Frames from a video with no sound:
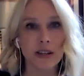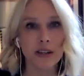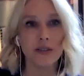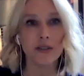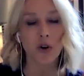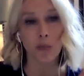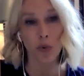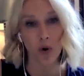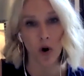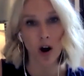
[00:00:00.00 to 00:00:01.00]
is on
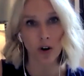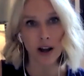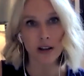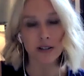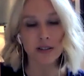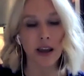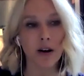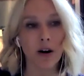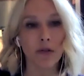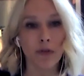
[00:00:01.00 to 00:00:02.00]
progress,
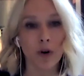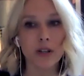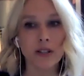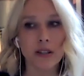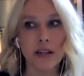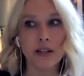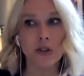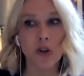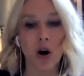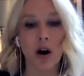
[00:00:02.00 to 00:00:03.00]
and our focus
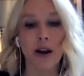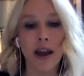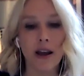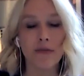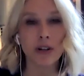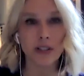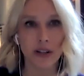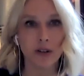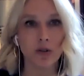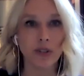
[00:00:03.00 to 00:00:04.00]
is on every
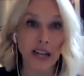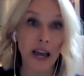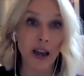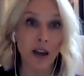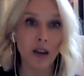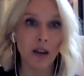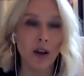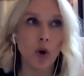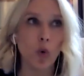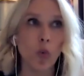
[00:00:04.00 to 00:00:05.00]
single day
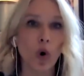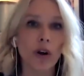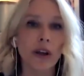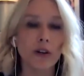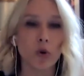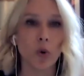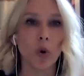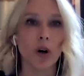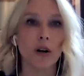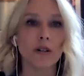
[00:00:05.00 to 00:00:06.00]
working
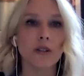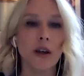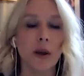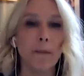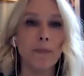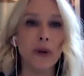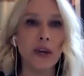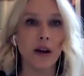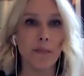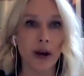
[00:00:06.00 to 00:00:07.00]
towards
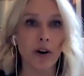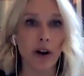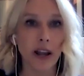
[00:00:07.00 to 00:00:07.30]
being a better